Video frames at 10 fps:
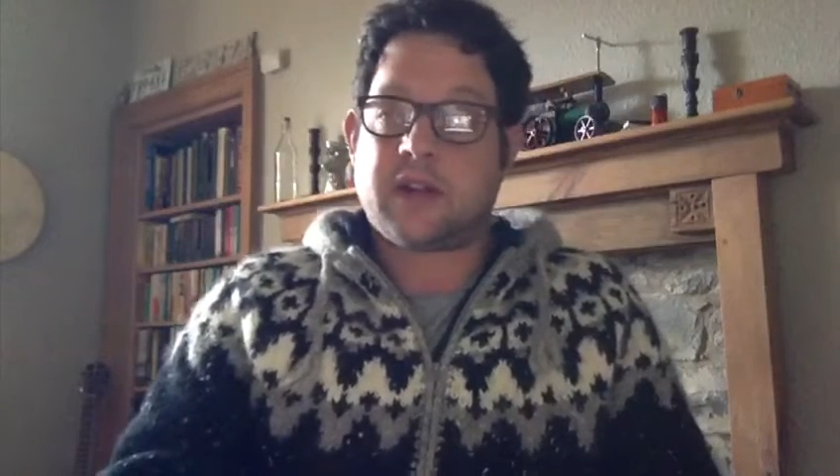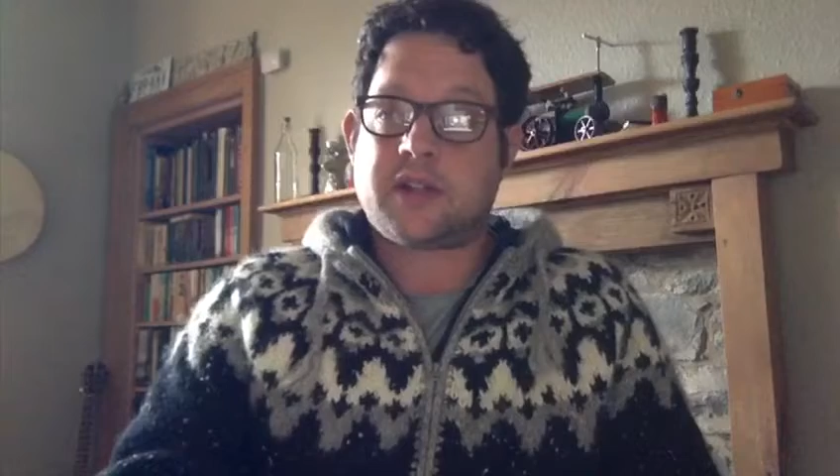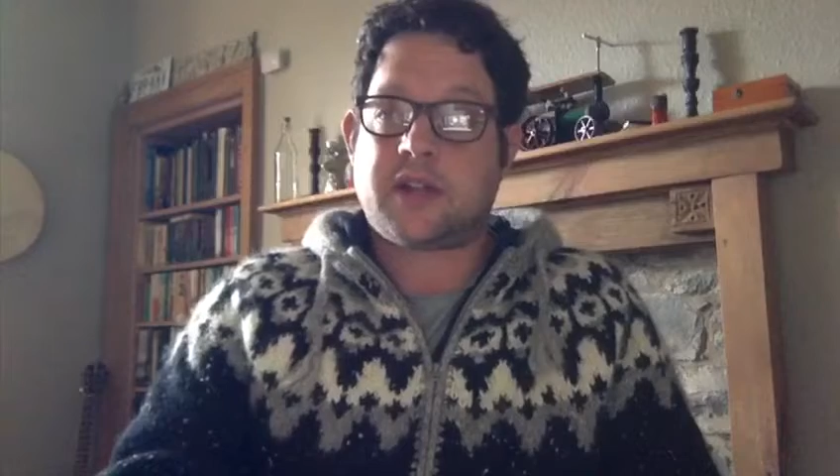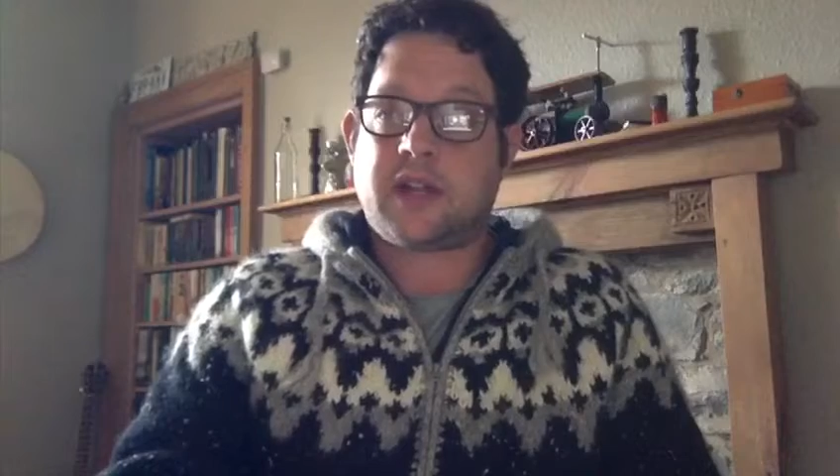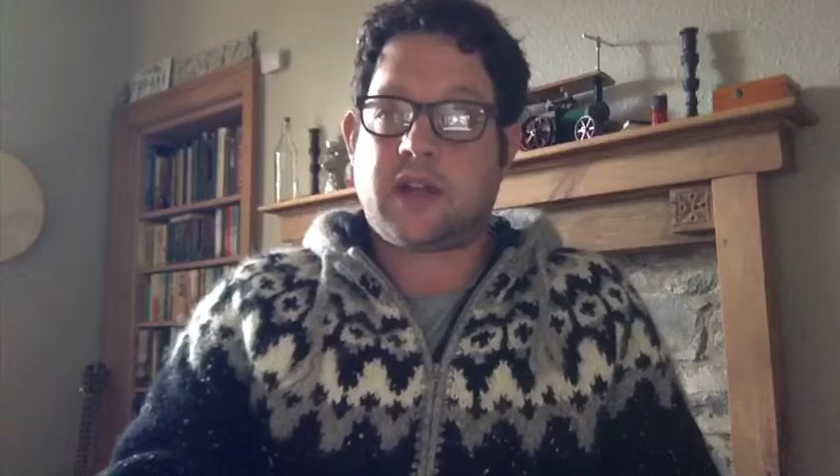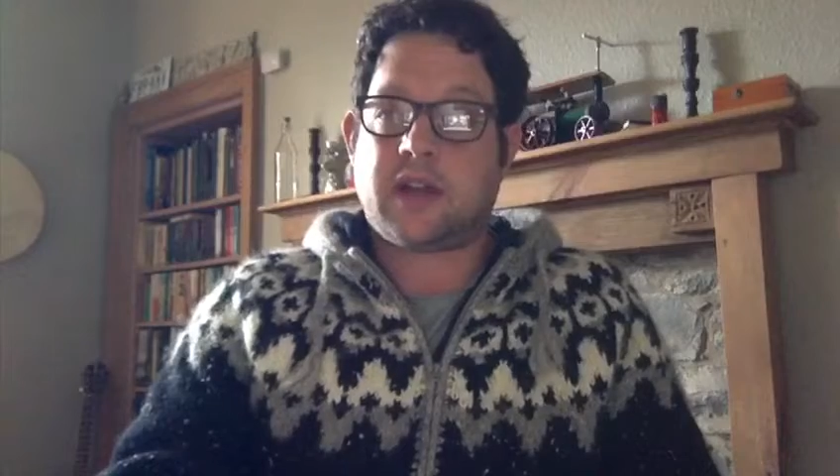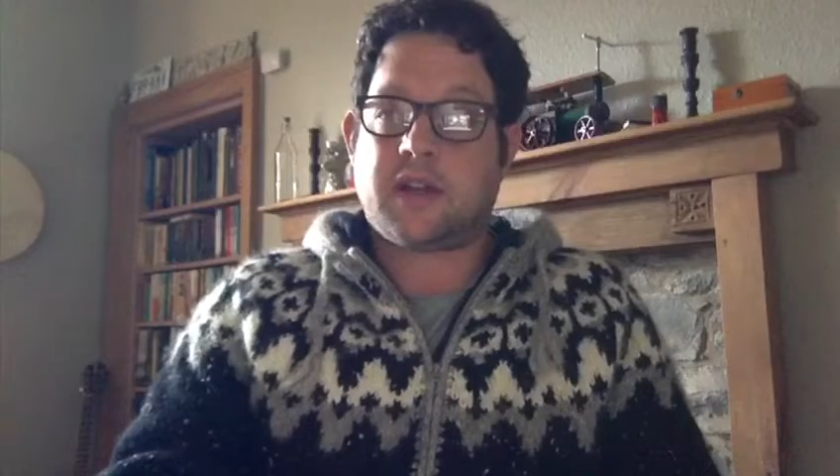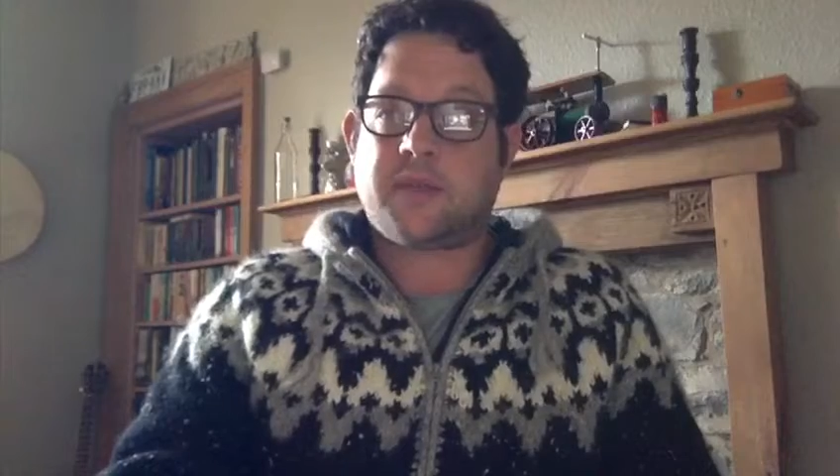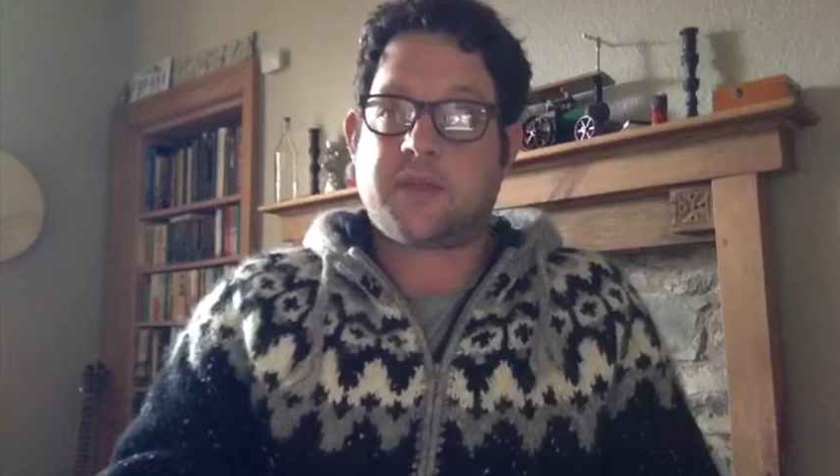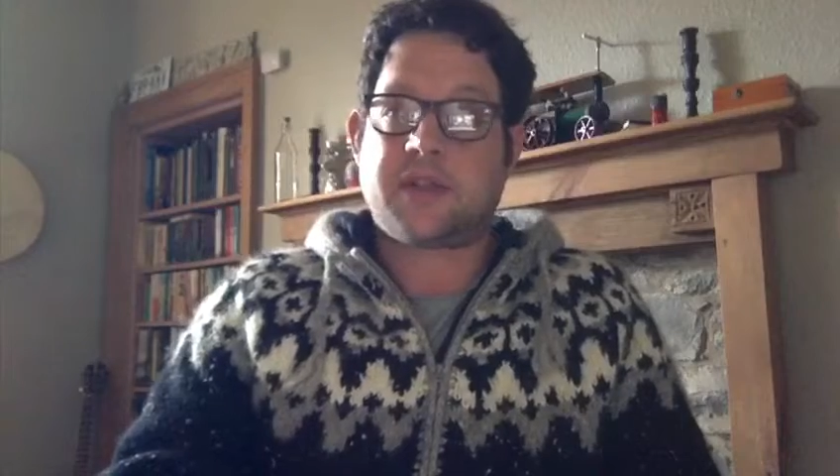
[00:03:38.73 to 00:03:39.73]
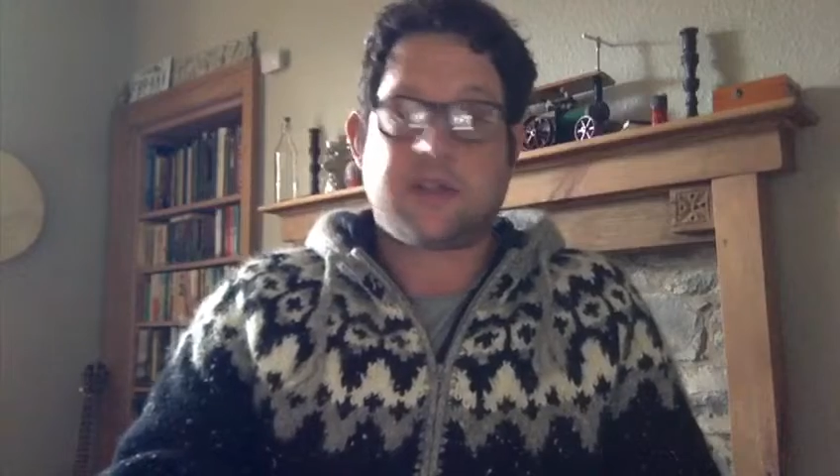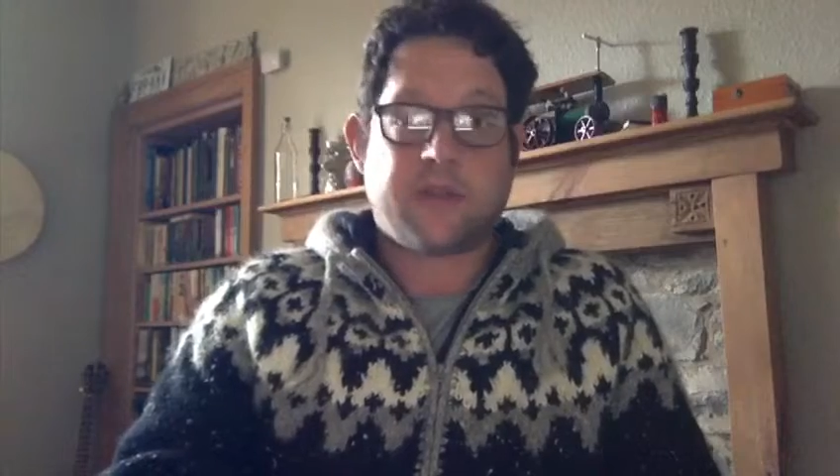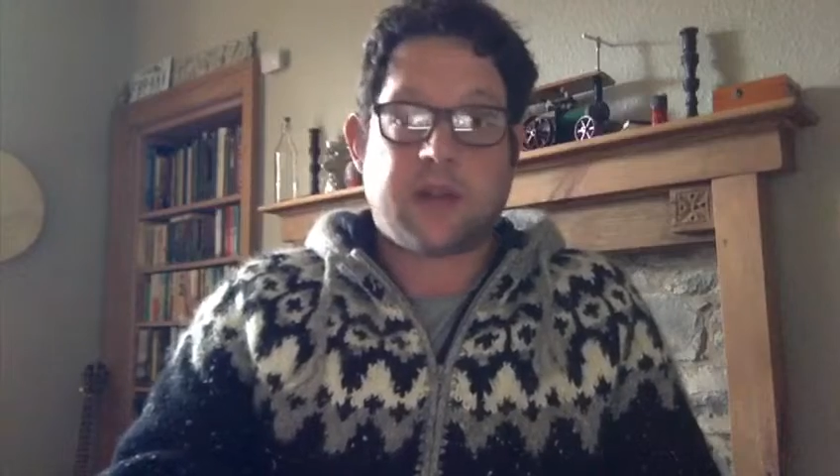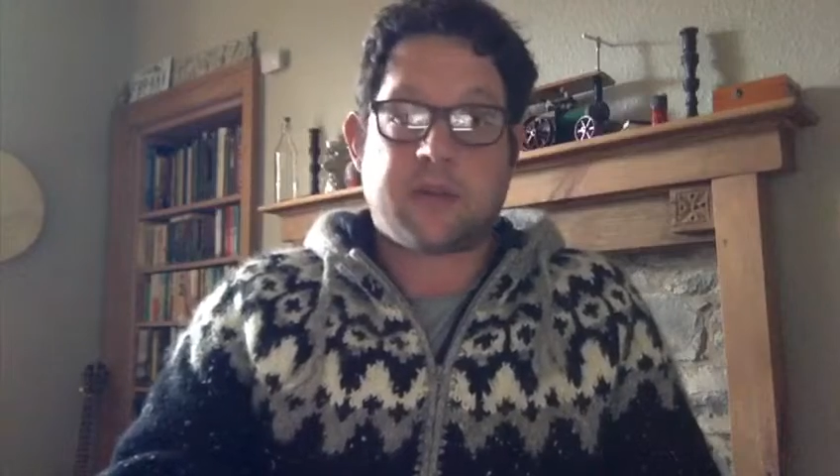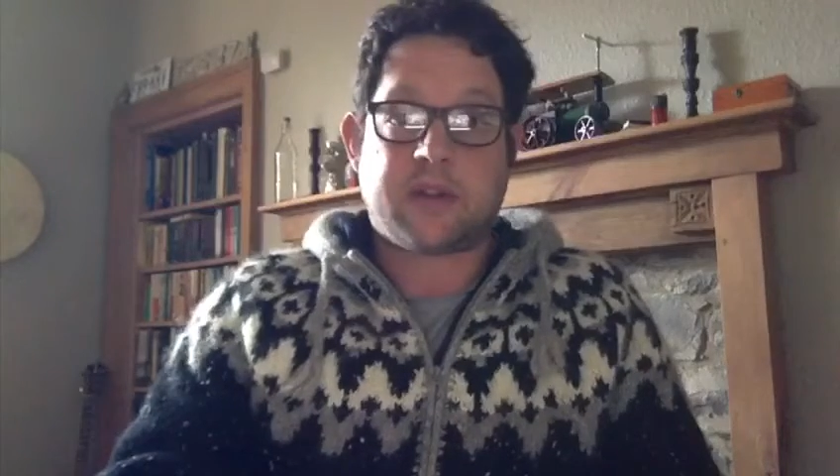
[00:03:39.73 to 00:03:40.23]
she's
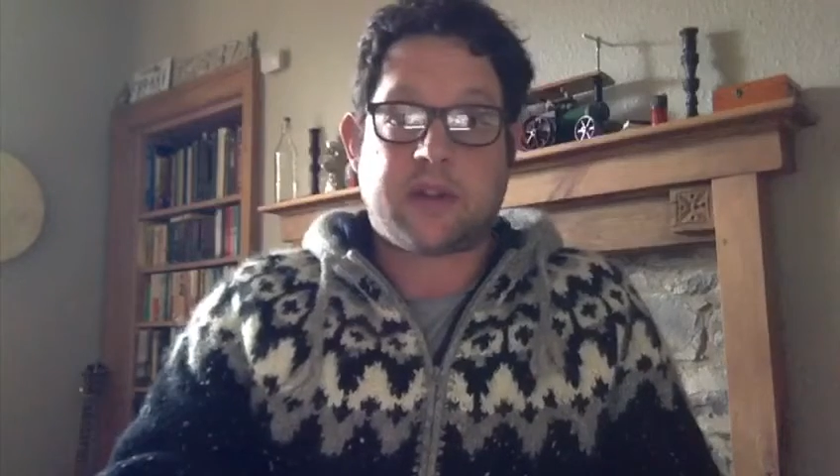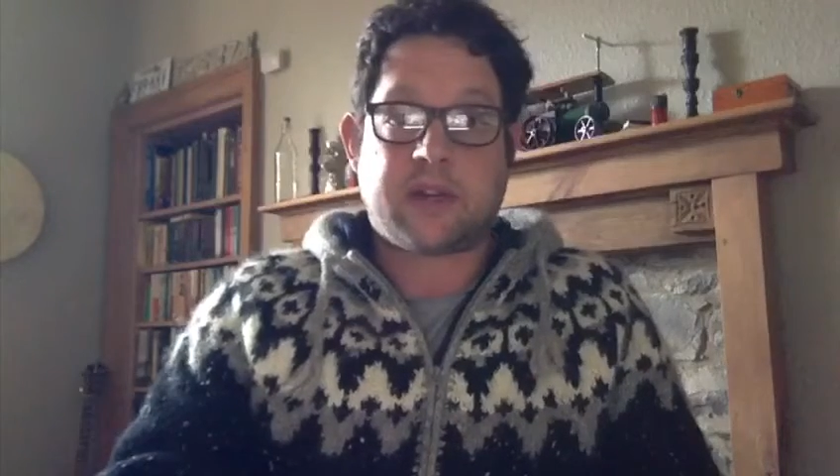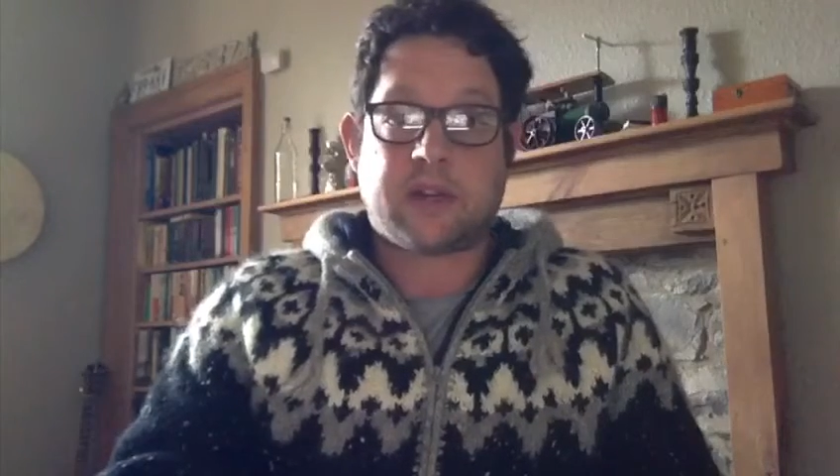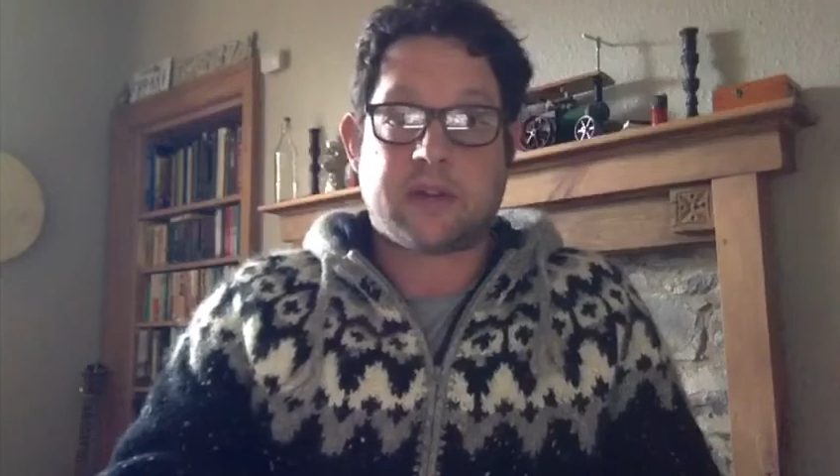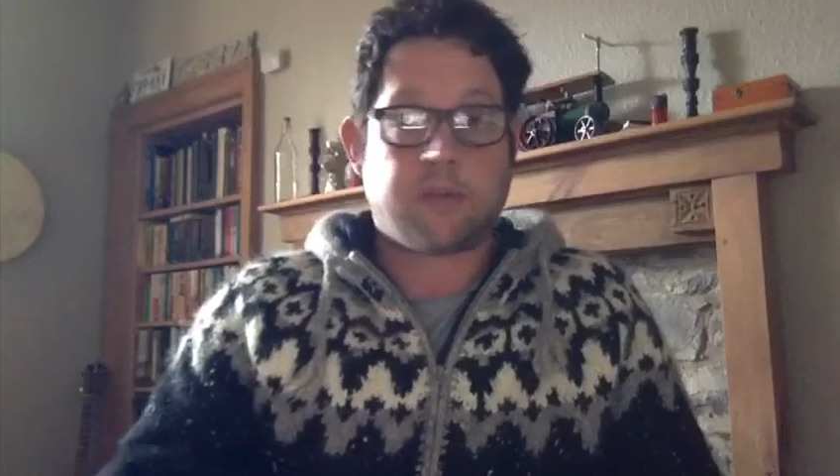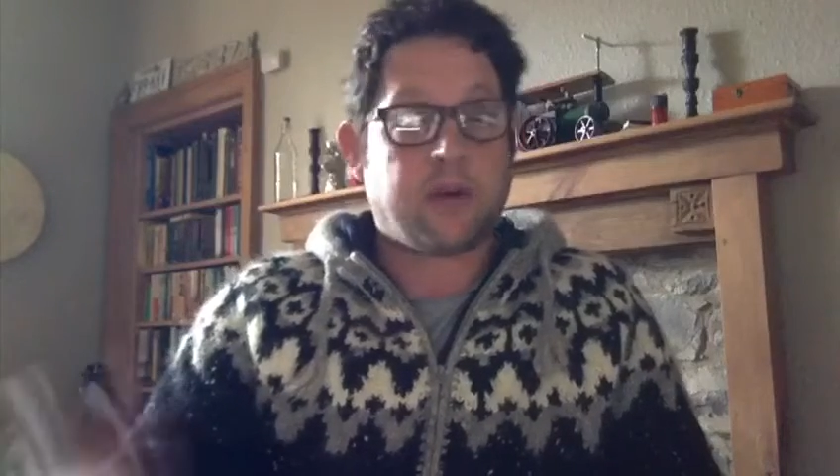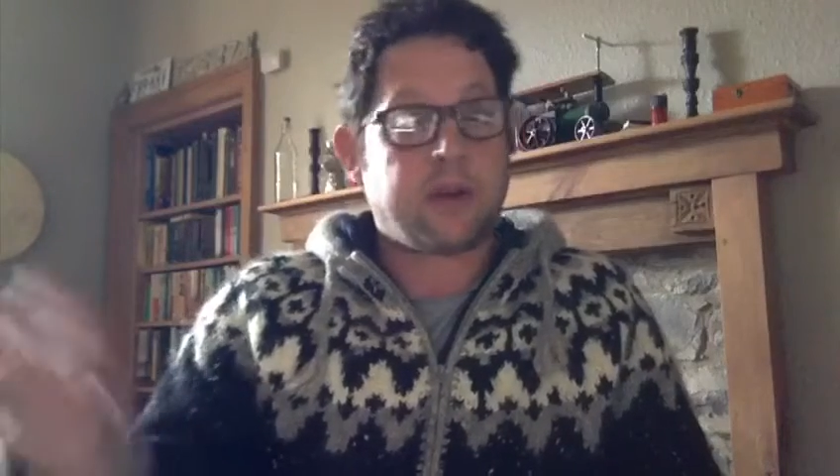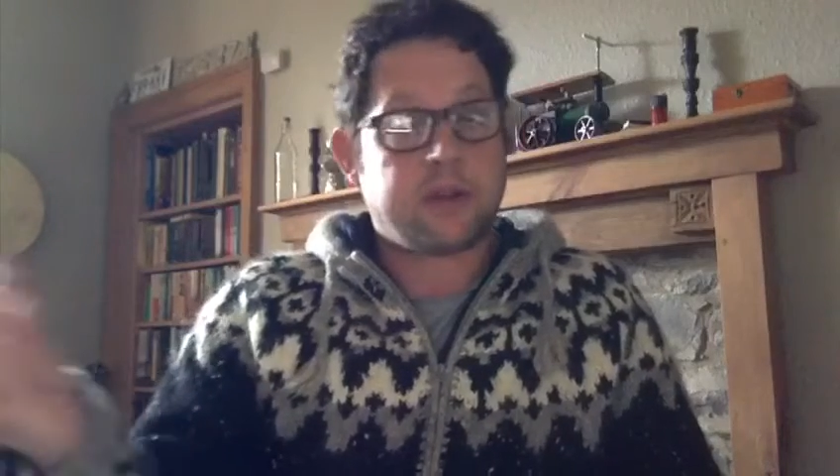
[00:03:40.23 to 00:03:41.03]
developed her thinking somewhat,